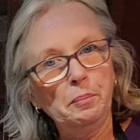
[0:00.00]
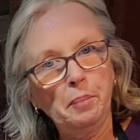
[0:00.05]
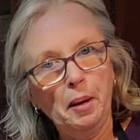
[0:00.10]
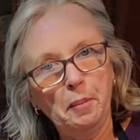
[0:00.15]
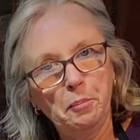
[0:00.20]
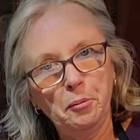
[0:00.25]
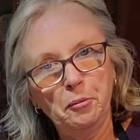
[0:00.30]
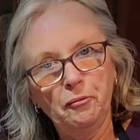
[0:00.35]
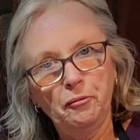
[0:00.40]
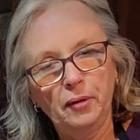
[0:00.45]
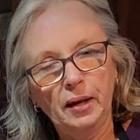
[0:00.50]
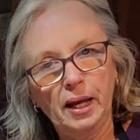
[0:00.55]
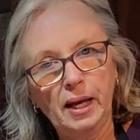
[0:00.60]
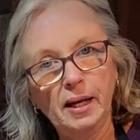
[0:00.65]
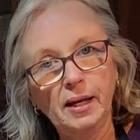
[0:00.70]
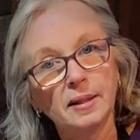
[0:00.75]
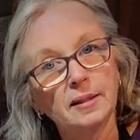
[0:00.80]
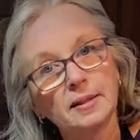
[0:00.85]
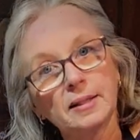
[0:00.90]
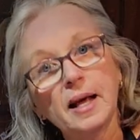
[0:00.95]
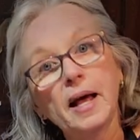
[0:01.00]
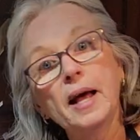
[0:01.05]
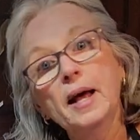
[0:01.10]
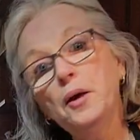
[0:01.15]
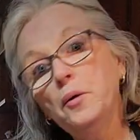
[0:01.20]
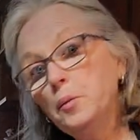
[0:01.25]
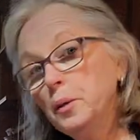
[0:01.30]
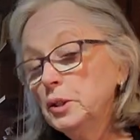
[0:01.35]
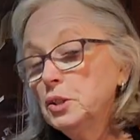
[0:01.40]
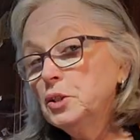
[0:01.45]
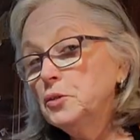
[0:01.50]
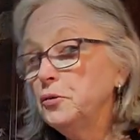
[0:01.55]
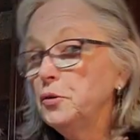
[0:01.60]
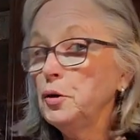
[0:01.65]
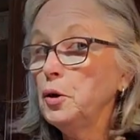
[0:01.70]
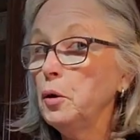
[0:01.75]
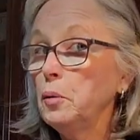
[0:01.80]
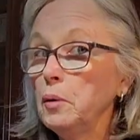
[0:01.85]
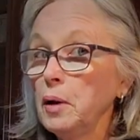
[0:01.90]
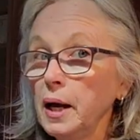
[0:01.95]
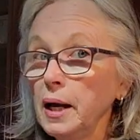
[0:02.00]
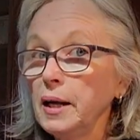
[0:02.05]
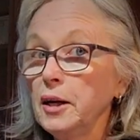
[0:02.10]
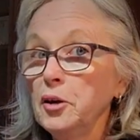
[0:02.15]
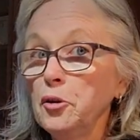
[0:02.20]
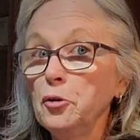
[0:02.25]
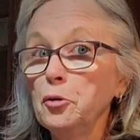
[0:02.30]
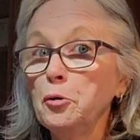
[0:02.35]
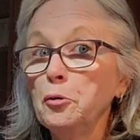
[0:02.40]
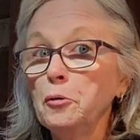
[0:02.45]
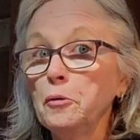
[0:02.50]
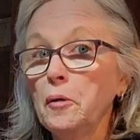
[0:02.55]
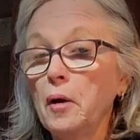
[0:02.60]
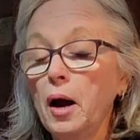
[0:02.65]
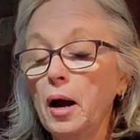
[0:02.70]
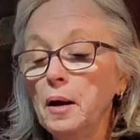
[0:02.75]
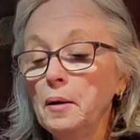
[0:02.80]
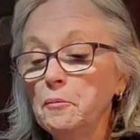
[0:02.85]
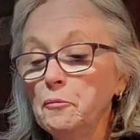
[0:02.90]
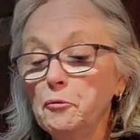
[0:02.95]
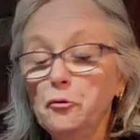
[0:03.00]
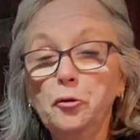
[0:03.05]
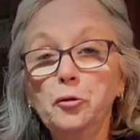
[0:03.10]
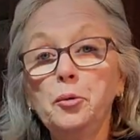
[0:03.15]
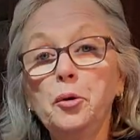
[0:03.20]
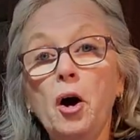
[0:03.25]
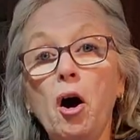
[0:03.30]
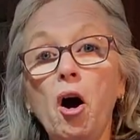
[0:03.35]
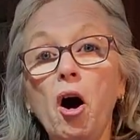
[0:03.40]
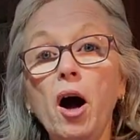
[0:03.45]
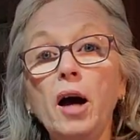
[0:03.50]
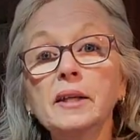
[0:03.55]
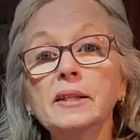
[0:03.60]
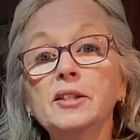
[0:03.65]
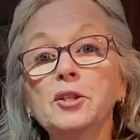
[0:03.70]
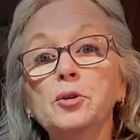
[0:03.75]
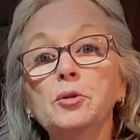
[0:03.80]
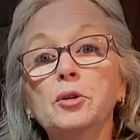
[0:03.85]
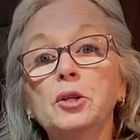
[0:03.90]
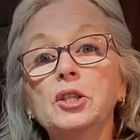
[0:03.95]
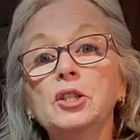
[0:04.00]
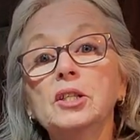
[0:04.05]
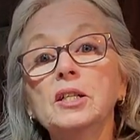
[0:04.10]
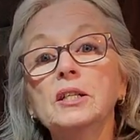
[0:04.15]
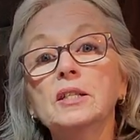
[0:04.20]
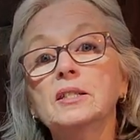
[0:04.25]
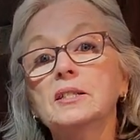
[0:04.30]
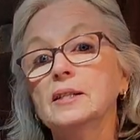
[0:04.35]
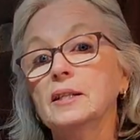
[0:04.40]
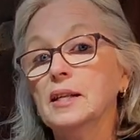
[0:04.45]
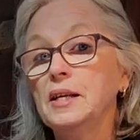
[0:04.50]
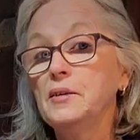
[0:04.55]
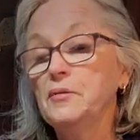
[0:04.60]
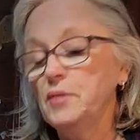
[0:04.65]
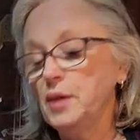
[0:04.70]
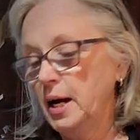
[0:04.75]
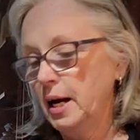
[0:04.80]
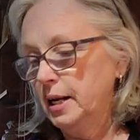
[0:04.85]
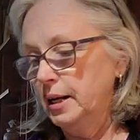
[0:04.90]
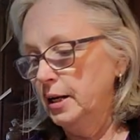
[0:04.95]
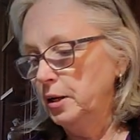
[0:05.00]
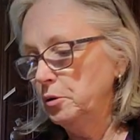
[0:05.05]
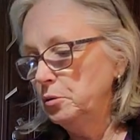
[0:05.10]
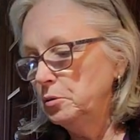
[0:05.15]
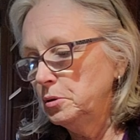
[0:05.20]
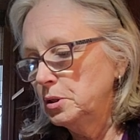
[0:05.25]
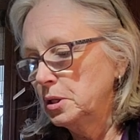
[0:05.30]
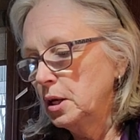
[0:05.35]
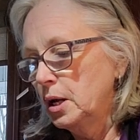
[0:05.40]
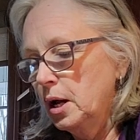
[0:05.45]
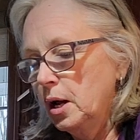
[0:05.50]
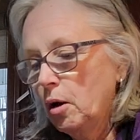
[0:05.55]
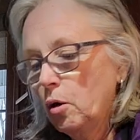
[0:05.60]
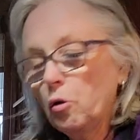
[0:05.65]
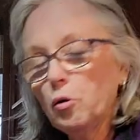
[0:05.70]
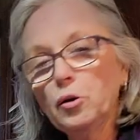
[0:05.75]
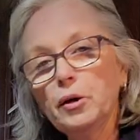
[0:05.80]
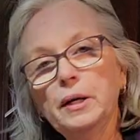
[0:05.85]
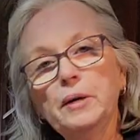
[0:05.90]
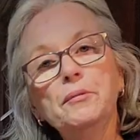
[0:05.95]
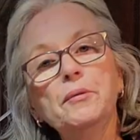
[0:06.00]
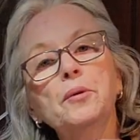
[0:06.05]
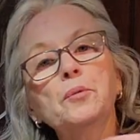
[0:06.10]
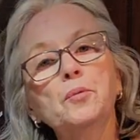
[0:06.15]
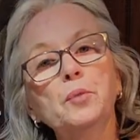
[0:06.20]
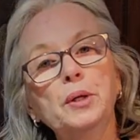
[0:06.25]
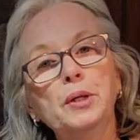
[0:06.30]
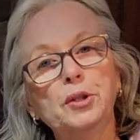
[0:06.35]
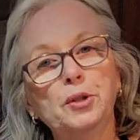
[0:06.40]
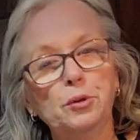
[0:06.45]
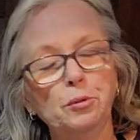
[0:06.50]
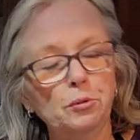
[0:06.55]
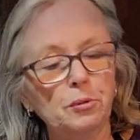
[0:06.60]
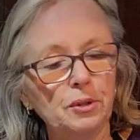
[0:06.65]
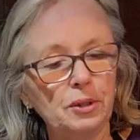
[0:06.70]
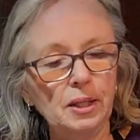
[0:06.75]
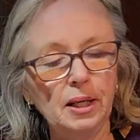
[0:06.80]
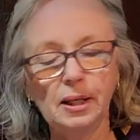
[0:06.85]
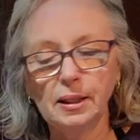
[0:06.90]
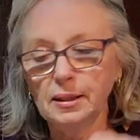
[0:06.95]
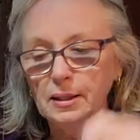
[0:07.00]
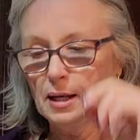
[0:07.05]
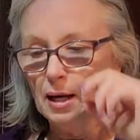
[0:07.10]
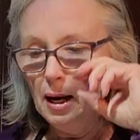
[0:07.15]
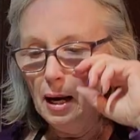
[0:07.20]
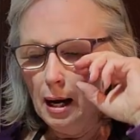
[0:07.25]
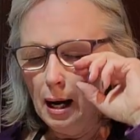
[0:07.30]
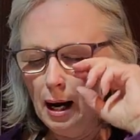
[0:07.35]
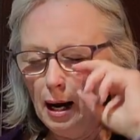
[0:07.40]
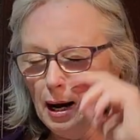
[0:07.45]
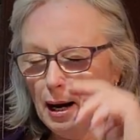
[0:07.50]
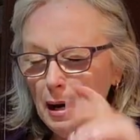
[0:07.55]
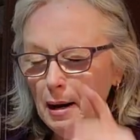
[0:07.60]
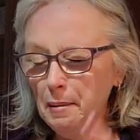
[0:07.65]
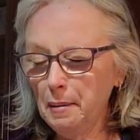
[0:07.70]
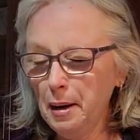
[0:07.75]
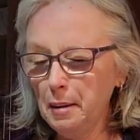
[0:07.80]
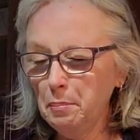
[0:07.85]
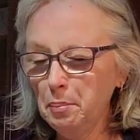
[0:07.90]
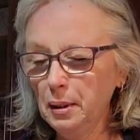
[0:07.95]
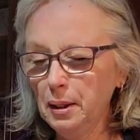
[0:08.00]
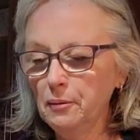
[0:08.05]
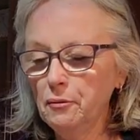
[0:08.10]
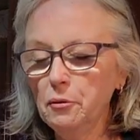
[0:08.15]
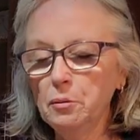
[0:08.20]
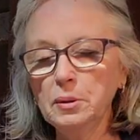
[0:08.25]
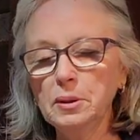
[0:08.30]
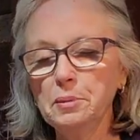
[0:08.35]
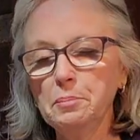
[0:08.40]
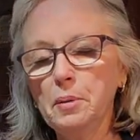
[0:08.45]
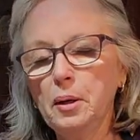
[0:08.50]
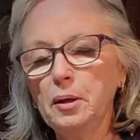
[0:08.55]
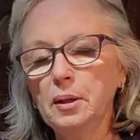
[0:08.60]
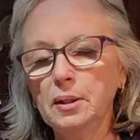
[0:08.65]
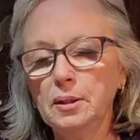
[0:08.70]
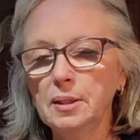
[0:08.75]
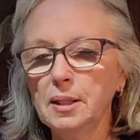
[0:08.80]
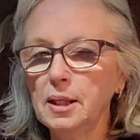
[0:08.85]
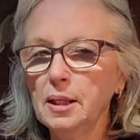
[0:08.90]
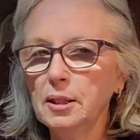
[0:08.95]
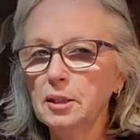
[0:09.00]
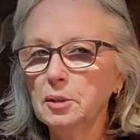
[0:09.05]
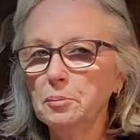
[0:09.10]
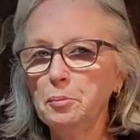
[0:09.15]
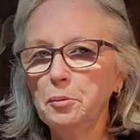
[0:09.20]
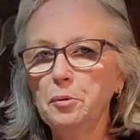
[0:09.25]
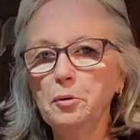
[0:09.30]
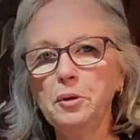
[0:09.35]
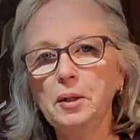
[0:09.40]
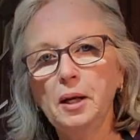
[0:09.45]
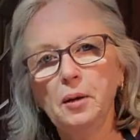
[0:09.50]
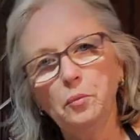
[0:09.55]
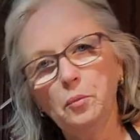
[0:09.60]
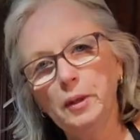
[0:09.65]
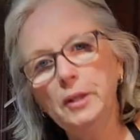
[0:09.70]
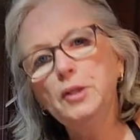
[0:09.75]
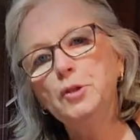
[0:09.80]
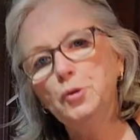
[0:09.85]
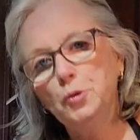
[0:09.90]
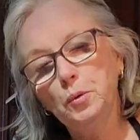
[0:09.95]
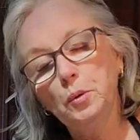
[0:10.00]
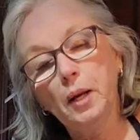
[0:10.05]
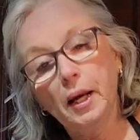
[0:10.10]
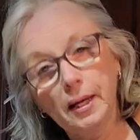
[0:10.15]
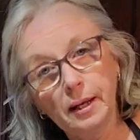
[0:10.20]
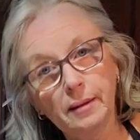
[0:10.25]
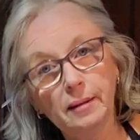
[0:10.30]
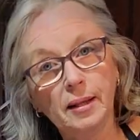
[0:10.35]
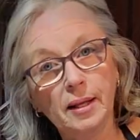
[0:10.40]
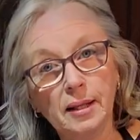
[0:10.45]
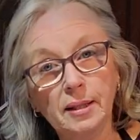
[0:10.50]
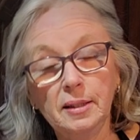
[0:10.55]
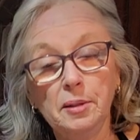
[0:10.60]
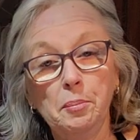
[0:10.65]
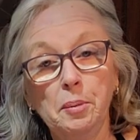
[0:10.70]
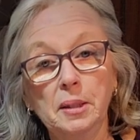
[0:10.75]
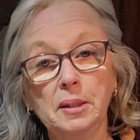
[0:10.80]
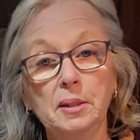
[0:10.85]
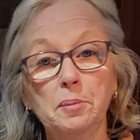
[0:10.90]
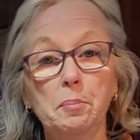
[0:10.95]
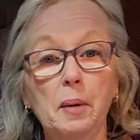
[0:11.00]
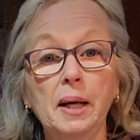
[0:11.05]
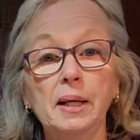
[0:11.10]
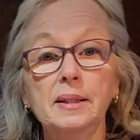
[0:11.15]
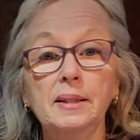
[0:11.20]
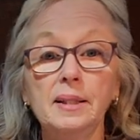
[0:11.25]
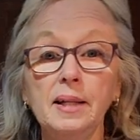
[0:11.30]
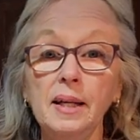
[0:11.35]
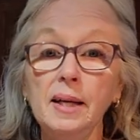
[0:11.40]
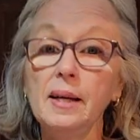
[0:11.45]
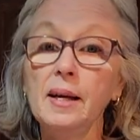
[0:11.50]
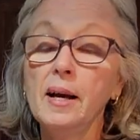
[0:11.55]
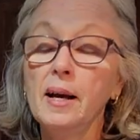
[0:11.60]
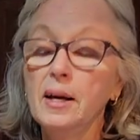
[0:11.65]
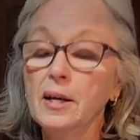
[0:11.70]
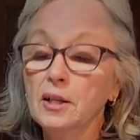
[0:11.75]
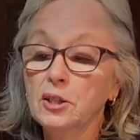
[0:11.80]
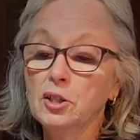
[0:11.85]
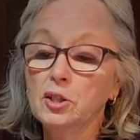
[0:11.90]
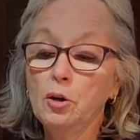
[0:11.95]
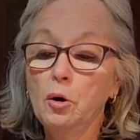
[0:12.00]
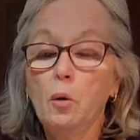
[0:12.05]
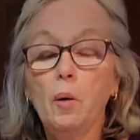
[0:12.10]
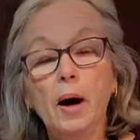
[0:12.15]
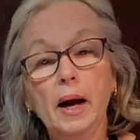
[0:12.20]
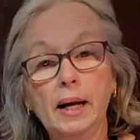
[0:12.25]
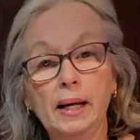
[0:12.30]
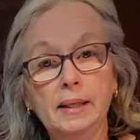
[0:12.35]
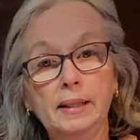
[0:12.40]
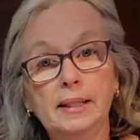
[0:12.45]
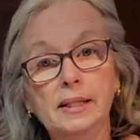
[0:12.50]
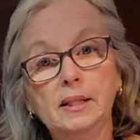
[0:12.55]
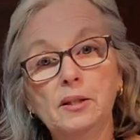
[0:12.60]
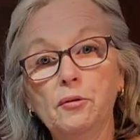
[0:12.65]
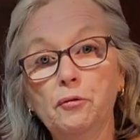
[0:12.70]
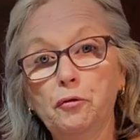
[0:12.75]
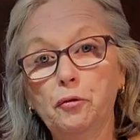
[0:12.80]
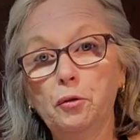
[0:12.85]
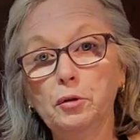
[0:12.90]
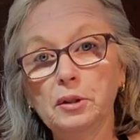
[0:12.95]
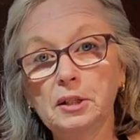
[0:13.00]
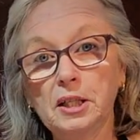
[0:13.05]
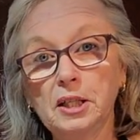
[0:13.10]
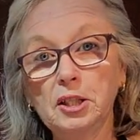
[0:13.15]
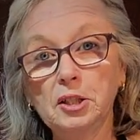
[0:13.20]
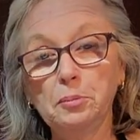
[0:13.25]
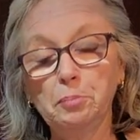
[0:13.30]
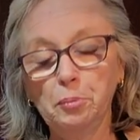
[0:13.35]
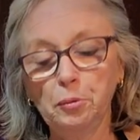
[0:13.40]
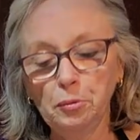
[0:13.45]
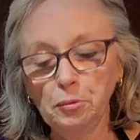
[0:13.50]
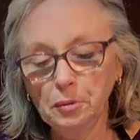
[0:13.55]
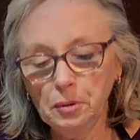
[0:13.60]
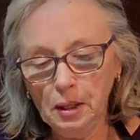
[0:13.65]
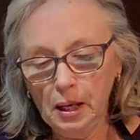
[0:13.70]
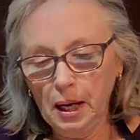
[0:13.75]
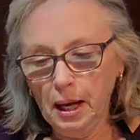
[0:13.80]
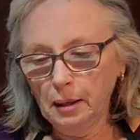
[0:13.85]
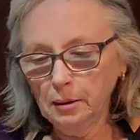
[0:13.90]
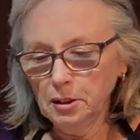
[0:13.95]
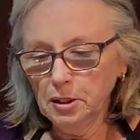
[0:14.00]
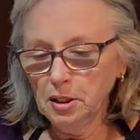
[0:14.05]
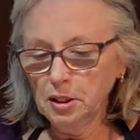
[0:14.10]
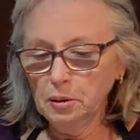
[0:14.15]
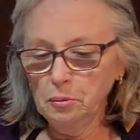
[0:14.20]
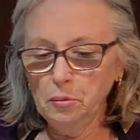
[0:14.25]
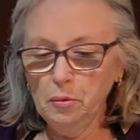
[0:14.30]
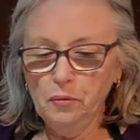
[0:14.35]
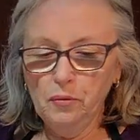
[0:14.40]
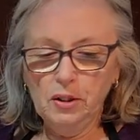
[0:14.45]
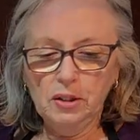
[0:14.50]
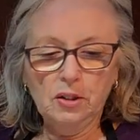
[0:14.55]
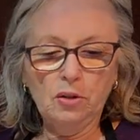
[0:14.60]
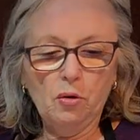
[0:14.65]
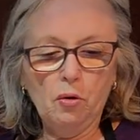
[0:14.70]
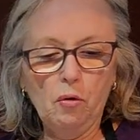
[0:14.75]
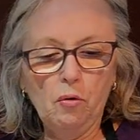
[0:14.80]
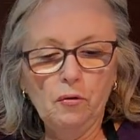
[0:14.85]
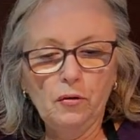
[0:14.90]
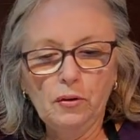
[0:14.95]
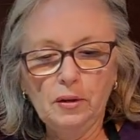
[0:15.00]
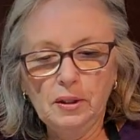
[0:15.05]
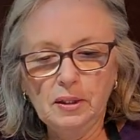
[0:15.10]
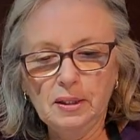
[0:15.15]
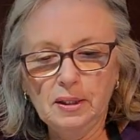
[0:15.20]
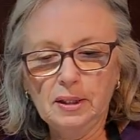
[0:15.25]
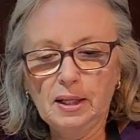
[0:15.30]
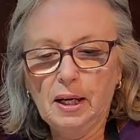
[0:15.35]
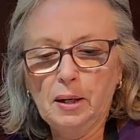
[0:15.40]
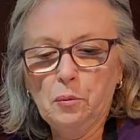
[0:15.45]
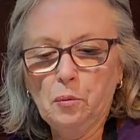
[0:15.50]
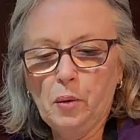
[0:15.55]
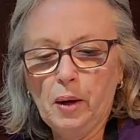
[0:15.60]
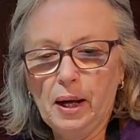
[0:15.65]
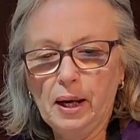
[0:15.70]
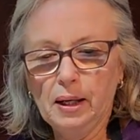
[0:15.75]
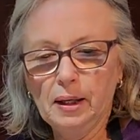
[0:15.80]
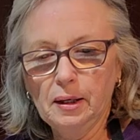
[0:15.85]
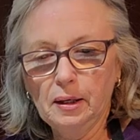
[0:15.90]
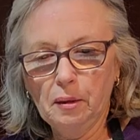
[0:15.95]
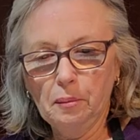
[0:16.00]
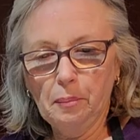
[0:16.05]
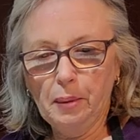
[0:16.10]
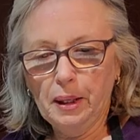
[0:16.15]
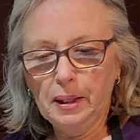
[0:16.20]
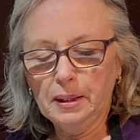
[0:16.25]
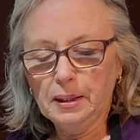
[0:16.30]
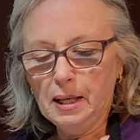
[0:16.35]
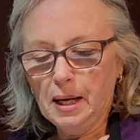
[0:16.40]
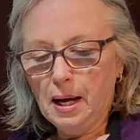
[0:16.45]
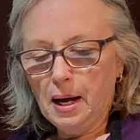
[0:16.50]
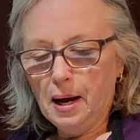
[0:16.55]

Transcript: pepper flakes, which if you don't like your food hot, you could just leave that out or even reduce it. I believe it was about a teaspoon, and we do like things a bit spicy, so I did the full teaspoon. I'm just going to move this over this way a little bit.